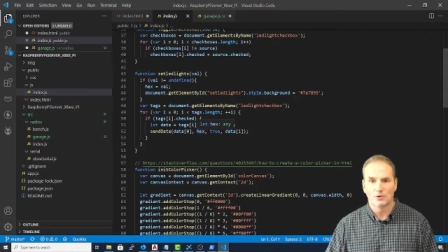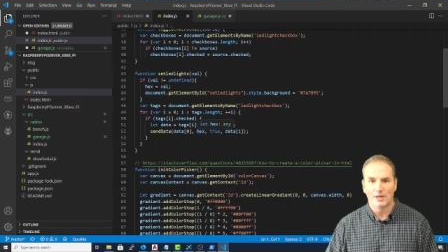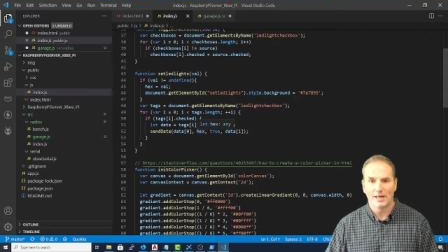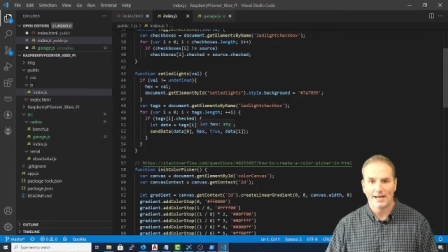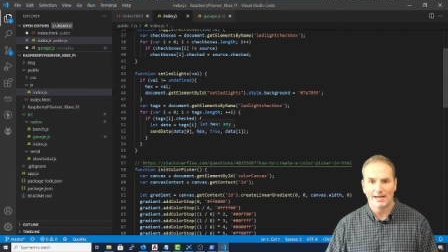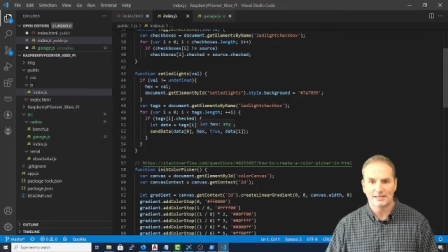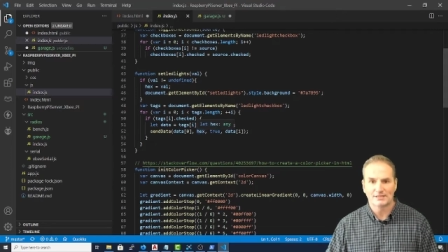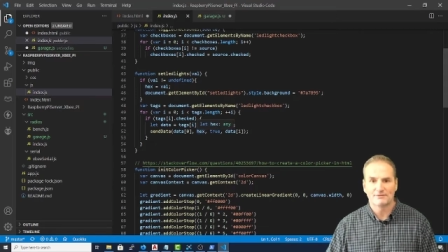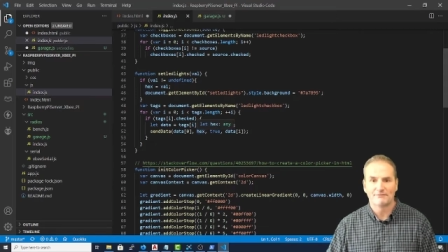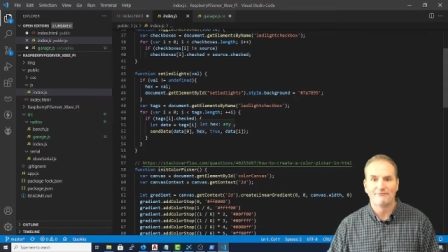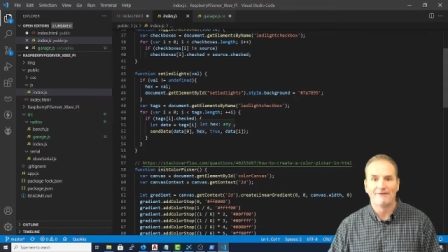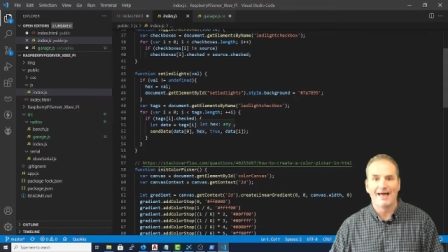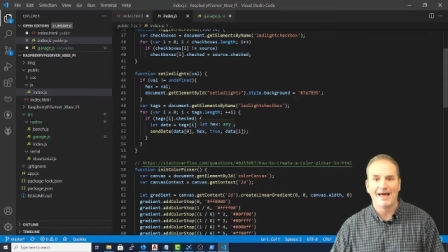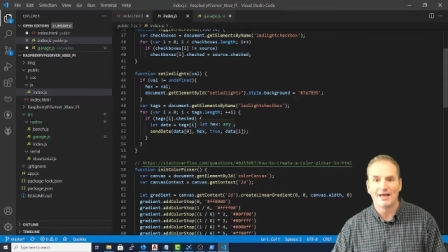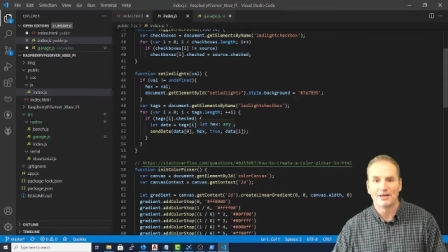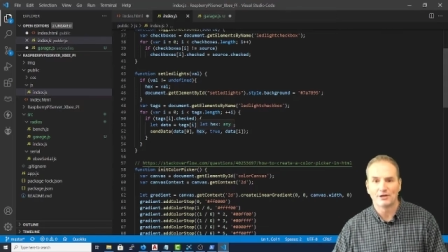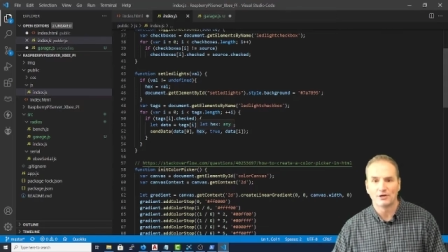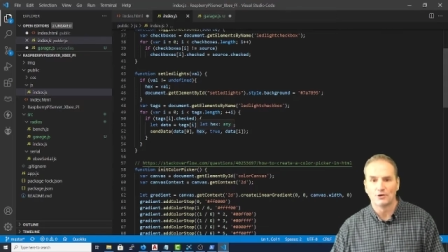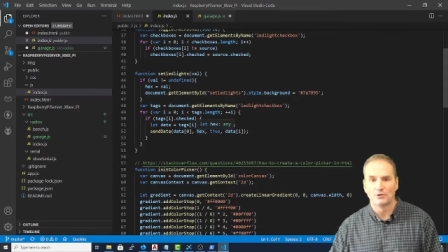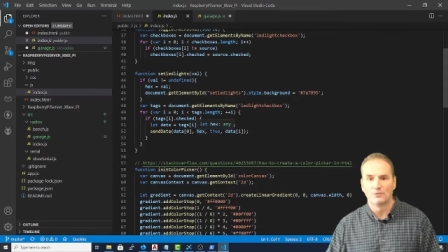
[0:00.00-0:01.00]
hex
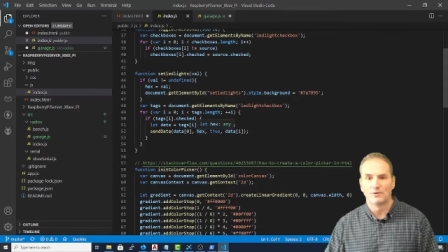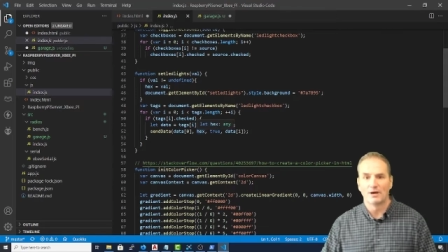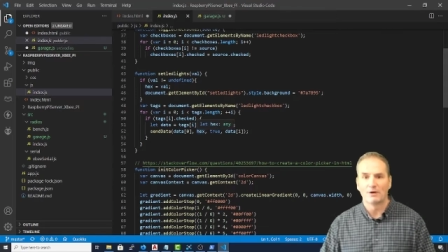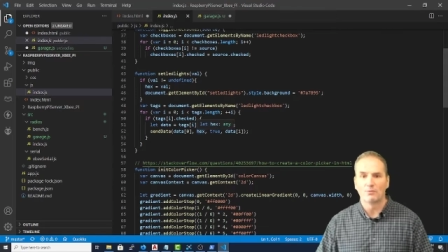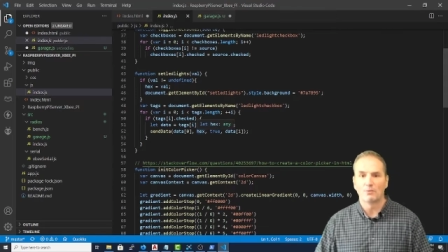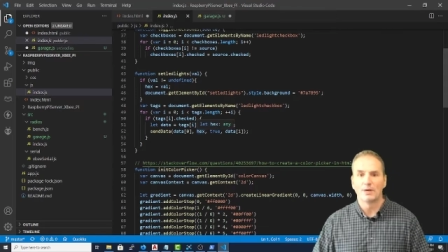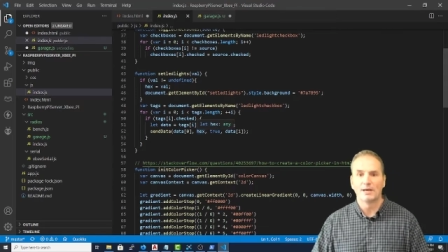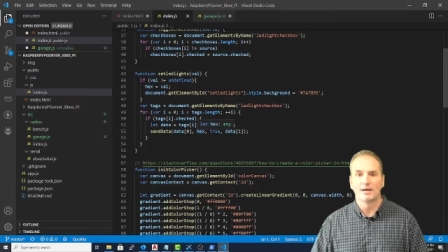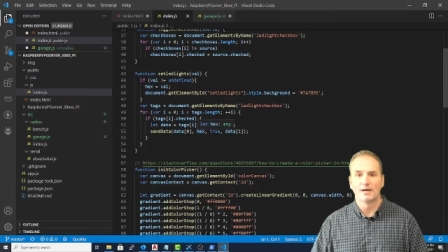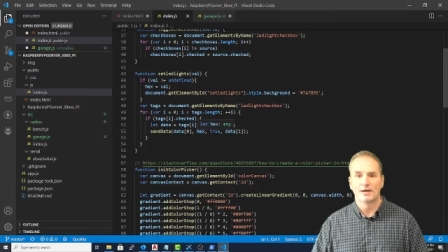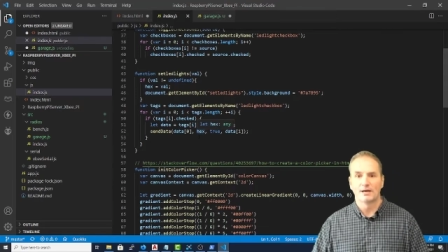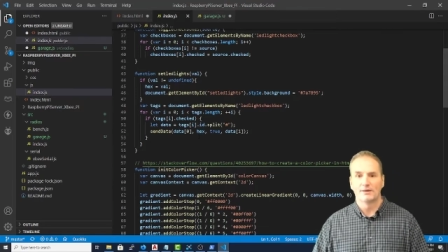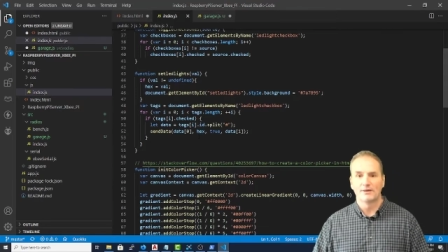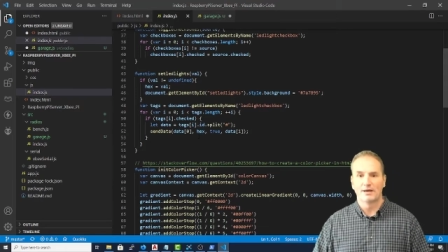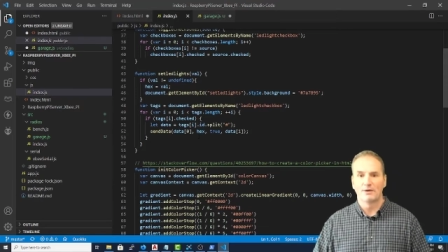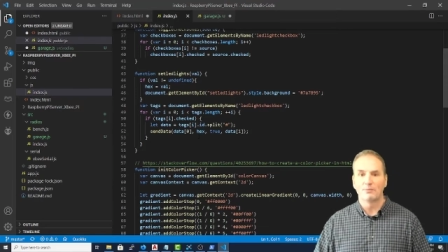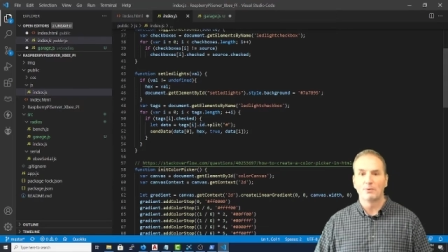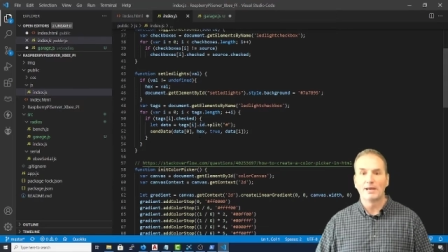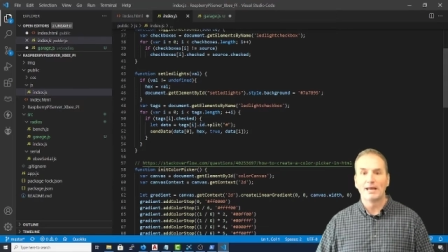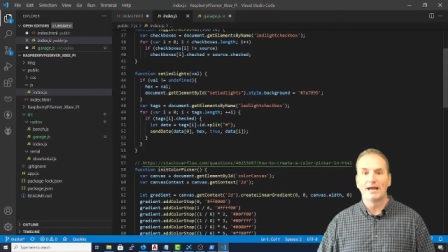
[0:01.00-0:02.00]
value that we
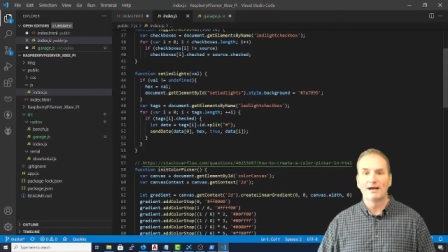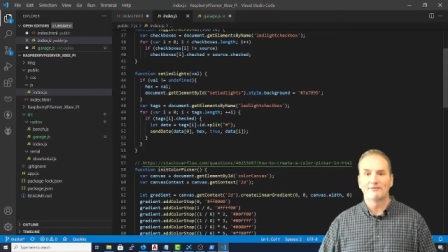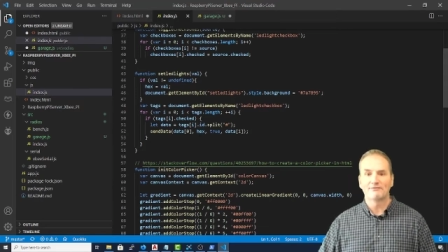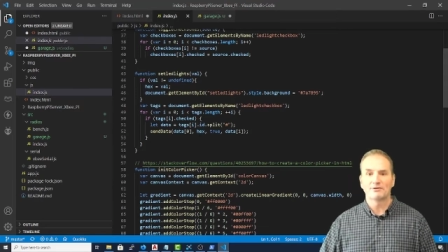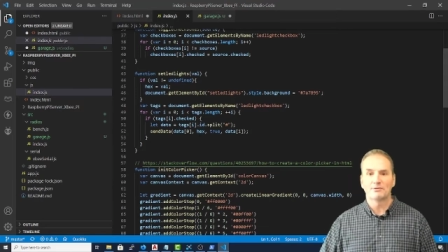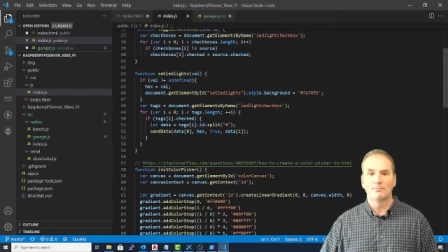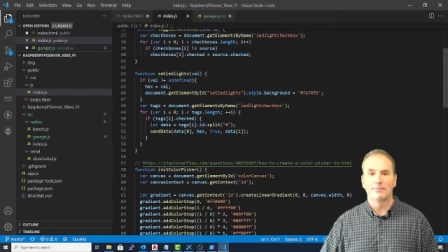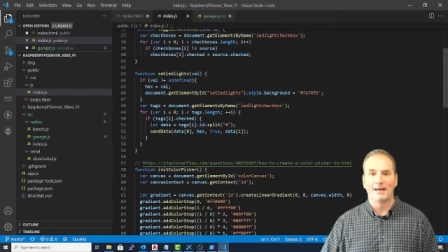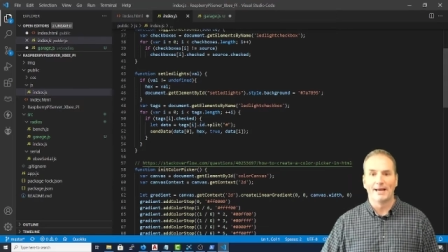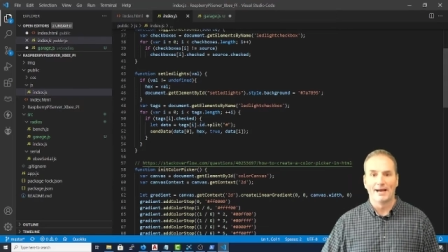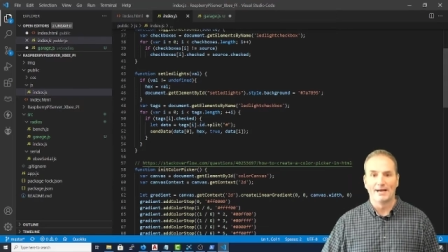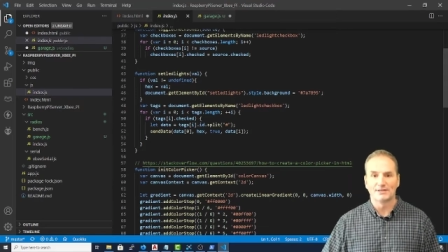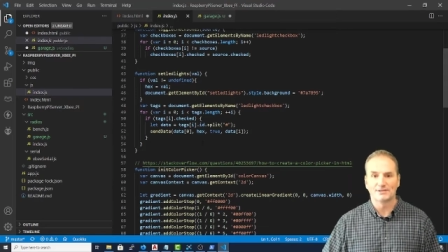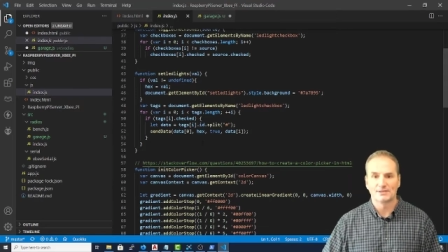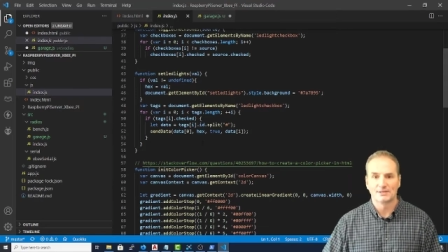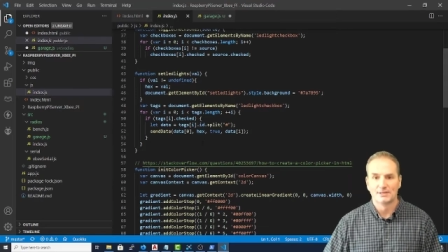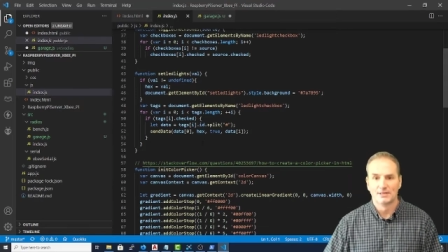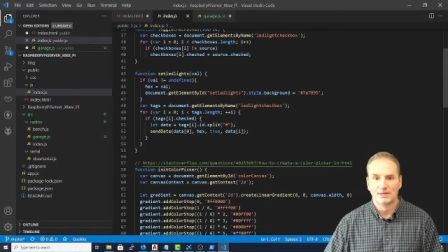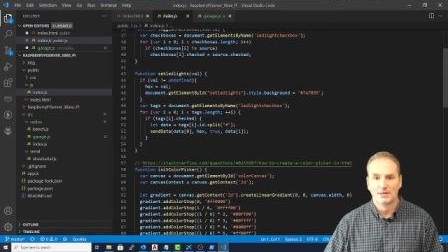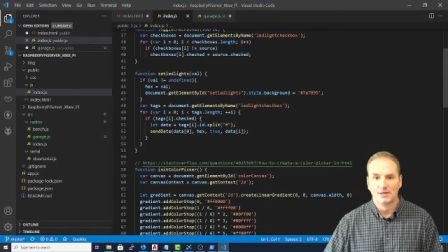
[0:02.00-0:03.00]
have to pass.